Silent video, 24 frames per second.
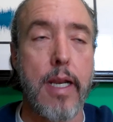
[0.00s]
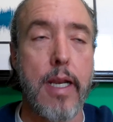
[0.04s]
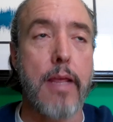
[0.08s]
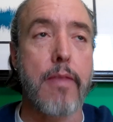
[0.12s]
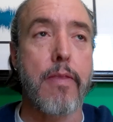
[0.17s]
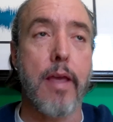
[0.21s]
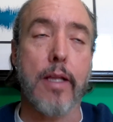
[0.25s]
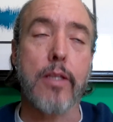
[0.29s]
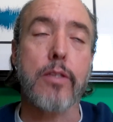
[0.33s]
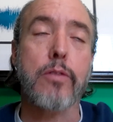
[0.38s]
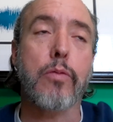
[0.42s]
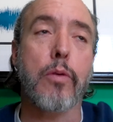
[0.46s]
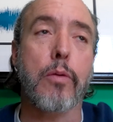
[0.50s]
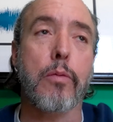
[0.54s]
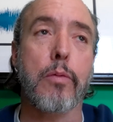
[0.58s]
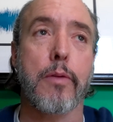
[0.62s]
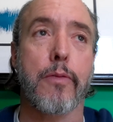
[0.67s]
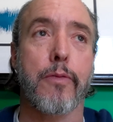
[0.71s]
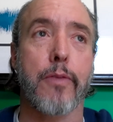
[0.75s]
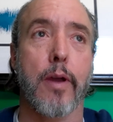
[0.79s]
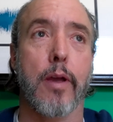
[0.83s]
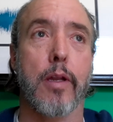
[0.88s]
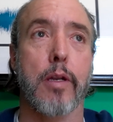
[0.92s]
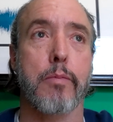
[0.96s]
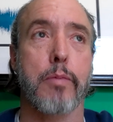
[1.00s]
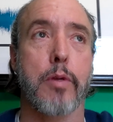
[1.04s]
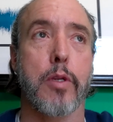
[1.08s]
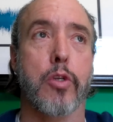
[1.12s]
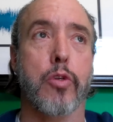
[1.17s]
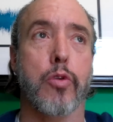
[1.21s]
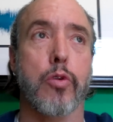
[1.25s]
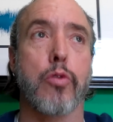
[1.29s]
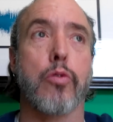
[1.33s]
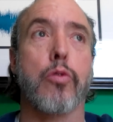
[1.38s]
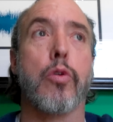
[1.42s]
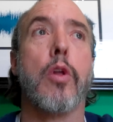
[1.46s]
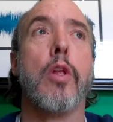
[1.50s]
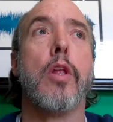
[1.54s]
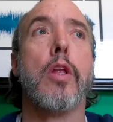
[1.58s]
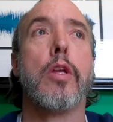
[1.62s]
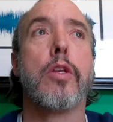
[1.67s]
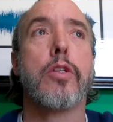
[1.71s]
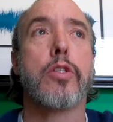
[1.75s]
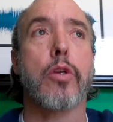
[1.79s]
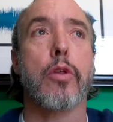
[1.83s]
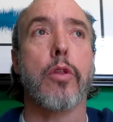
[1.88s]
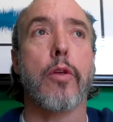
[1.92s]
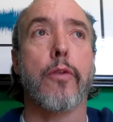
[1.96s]
And that's what we found to be true.
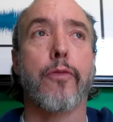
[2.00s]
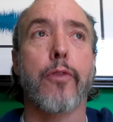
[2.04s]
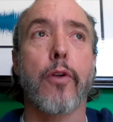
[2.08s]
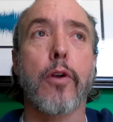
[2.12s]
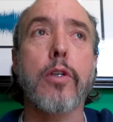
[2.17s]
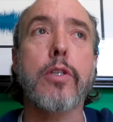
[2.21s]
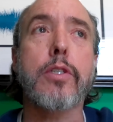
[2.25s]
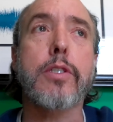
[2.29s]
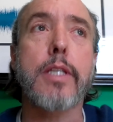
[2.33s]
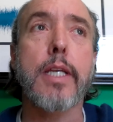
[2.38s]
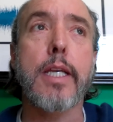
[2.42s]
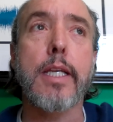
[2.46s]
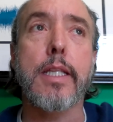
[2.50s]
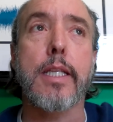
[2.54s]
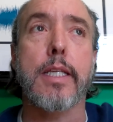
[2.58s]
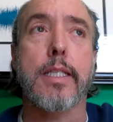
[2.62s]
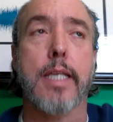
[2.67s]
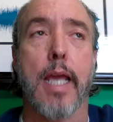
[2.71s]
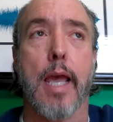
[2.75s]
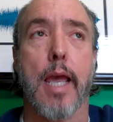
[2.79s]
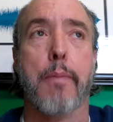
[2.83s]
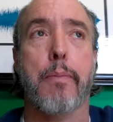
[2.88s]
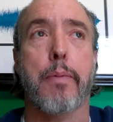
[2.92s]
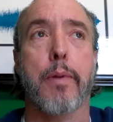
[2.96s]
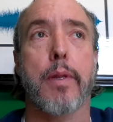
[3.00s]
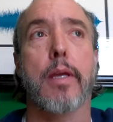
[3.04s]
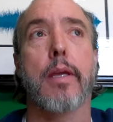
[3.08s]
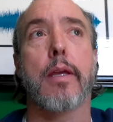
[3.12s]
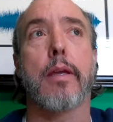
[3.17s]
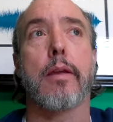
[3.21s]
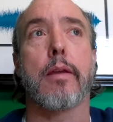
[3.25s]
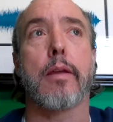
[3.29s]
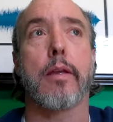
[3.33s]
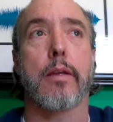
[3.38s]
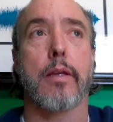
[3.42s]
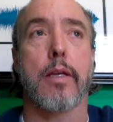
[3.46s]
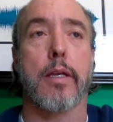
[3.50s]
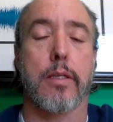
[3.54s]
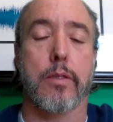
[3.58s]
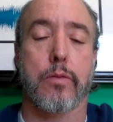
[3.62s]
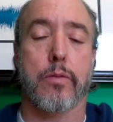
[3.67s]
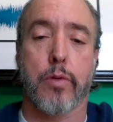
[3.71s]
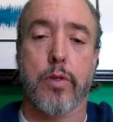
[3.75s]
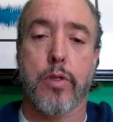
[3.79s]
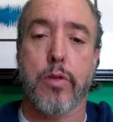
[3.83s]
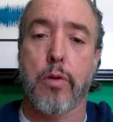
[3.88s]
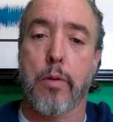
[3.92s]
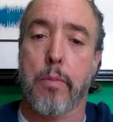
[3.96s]
So the first thing that's happening is
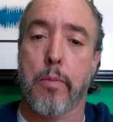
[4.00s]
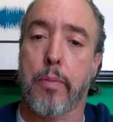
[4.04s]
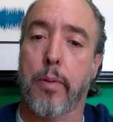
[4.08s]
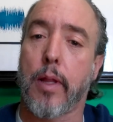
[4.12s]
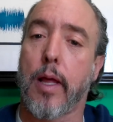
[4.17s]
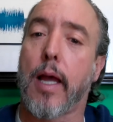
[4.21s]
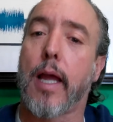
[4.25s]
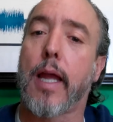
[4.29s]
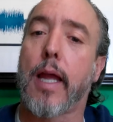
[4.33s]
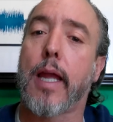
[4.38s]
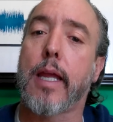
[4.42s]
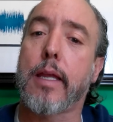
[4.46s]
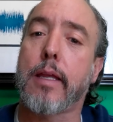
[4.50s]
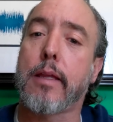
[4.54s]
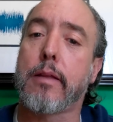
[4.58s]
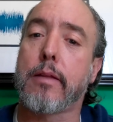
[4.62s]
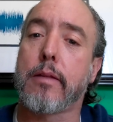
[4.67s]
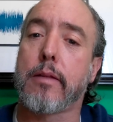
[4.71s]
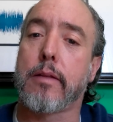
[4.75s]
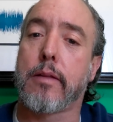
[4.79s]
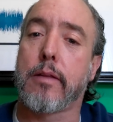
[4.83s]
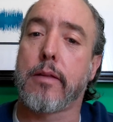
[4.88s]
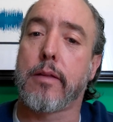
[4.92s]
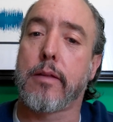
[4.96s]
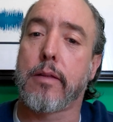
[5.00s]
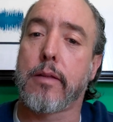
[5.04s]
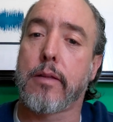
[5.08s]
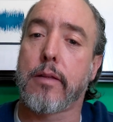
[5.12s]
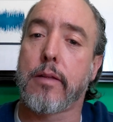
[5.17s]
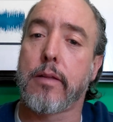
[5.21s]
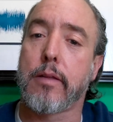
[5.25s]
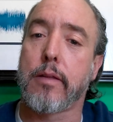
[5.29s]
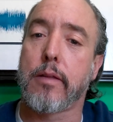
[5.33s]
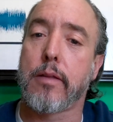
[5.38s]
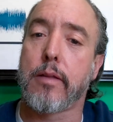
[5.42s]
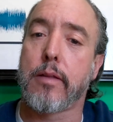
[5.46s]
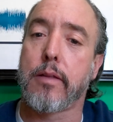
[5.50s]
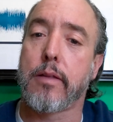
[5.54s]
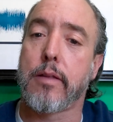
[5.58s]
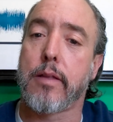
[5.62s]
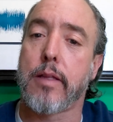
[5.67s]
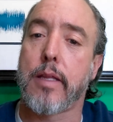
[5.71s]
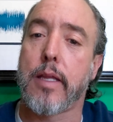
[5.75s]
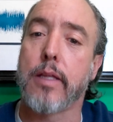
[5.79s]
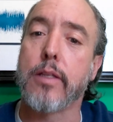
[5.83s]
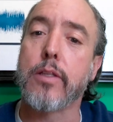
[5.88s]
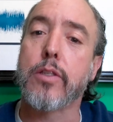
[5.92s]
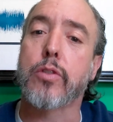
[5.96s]
when you apply
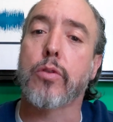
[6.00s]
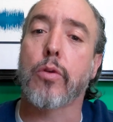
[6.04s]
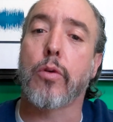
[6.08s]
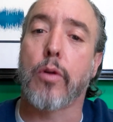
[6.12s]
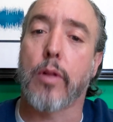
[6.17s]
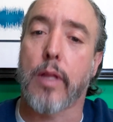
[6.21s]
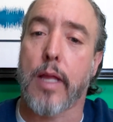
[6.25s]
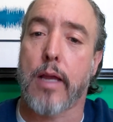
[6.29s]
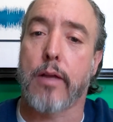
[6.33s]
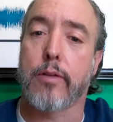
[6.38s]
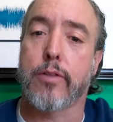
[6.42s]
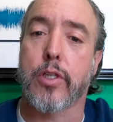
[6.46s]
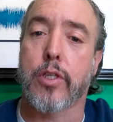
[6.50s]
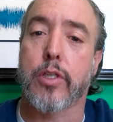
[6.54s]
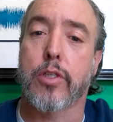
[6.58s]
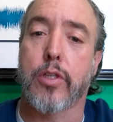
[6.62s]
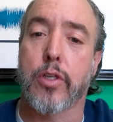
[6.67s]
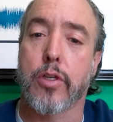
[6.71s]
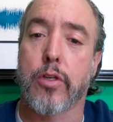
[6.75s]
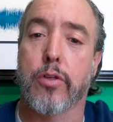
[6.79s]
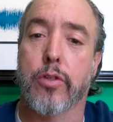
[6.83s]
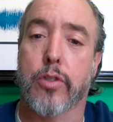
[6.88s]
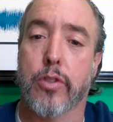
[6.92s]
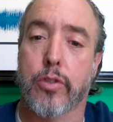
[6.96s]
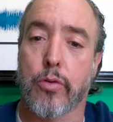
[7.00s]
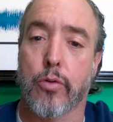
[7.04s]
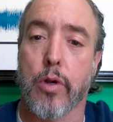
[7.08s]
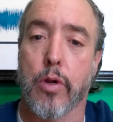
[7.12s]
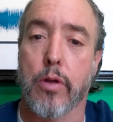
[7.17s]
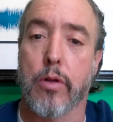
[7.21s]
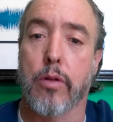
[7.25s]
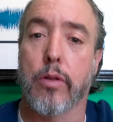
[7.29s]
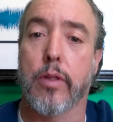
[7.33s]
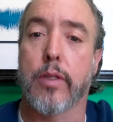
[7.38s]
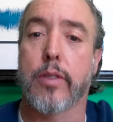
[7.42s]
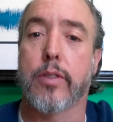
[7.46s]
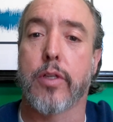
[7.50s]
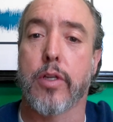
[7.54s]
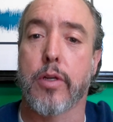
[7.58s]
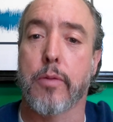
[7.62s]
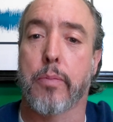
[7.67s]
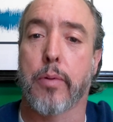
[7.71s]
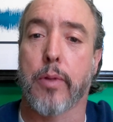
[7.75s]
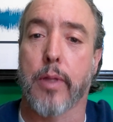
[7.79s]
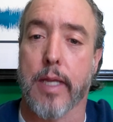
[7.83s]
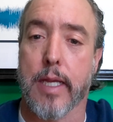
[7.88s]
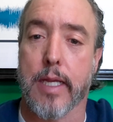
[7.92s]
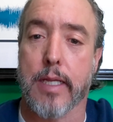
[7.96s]
EnSoil algae to your soil and to your
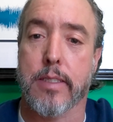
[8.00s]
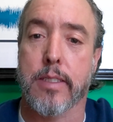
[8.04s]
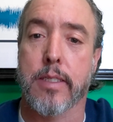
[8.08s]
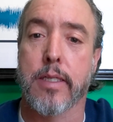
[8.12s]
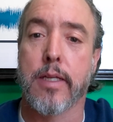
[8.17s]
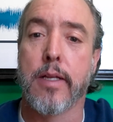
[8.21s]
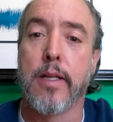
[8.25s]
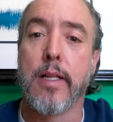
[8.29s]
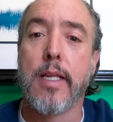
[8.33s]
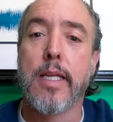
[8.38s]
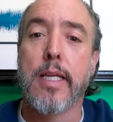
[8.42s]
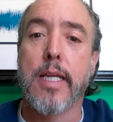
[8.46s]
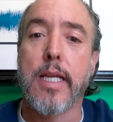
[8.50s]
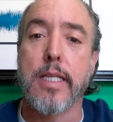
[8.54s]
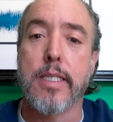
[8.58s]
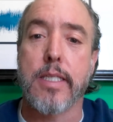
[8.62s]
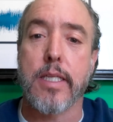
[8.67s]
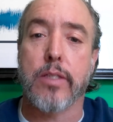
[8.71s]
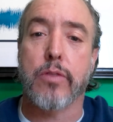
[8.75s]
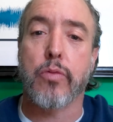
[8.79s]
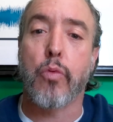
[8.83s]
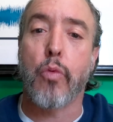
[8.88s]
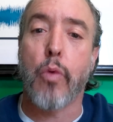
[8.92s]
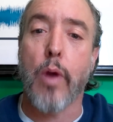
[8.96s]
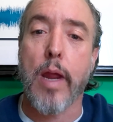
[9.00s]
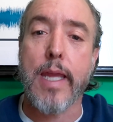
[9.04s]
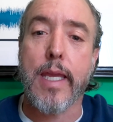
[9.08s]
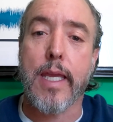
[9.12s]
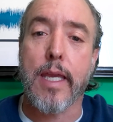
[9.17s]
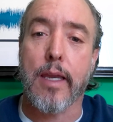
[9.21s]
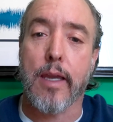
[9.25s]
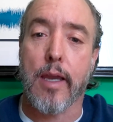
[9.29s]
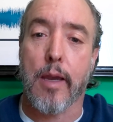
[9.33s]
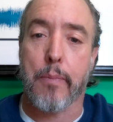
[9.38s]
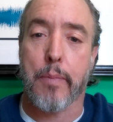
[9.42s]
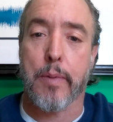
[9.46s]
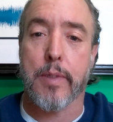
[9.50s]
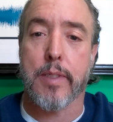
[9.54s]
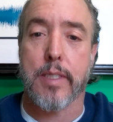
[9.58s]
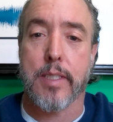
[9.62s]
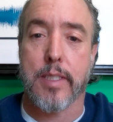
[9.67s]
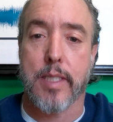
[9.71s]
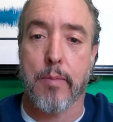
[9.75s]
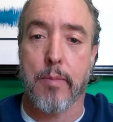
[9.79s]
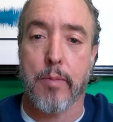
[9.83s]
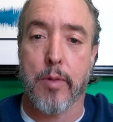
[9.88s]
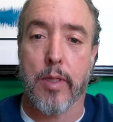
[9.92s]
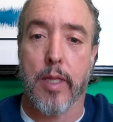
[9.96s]
plants, is it's waking up and
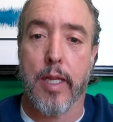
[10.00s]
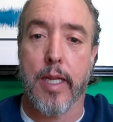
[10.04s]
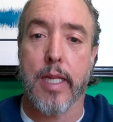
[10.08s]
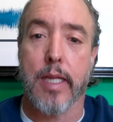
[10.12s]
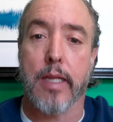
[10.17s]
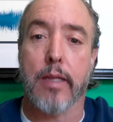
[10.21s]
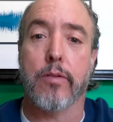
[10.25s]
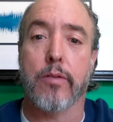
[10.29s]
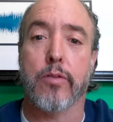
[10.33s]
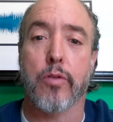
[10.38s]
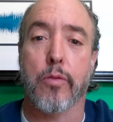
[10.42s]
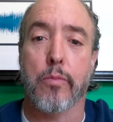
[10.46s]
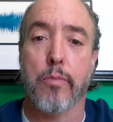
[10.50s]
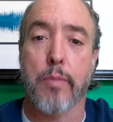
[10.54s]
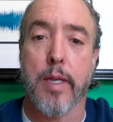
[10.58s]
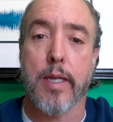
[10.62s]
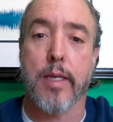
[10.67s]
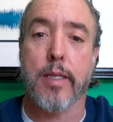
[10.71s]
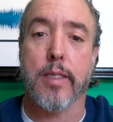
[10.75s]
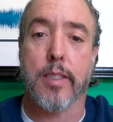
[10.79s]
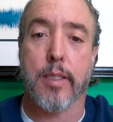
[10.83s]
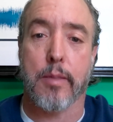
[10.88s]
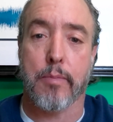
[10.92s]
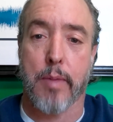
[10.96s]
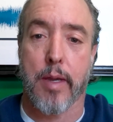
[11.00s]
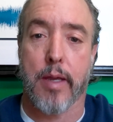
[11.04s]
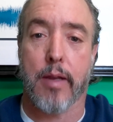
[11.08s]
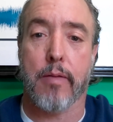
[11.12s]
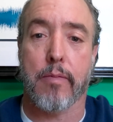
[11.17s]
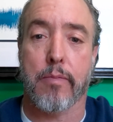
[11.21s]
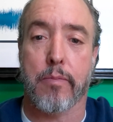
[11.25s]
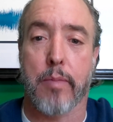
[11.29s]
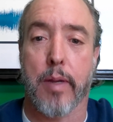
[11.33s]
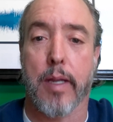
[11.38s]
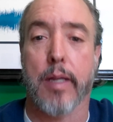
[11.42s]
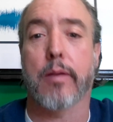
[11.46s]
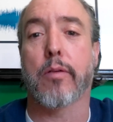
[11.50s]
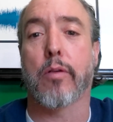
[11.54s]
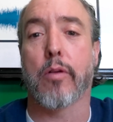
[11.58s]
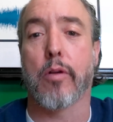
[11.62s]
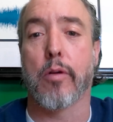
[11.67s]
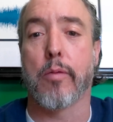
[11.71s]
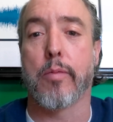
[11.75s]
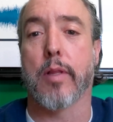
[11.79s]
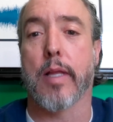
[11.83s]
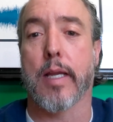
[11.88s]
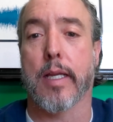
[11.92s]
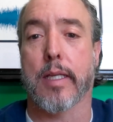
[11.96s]
stimulating a tremendous amount of
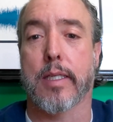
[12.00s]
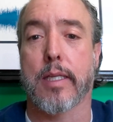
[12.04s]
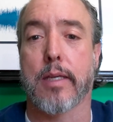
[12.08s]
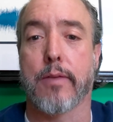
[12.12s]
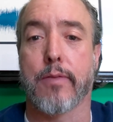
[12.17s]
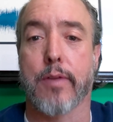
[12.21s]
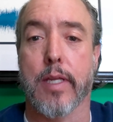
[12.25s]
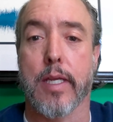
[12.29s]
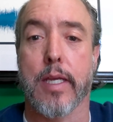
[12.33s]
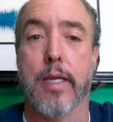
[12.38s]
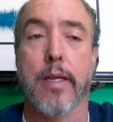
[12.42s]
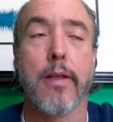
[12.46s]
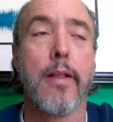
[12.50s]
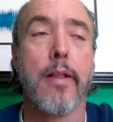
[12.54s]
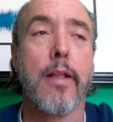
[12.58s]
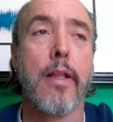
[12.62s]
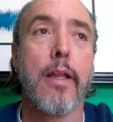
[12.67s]
microbial activity.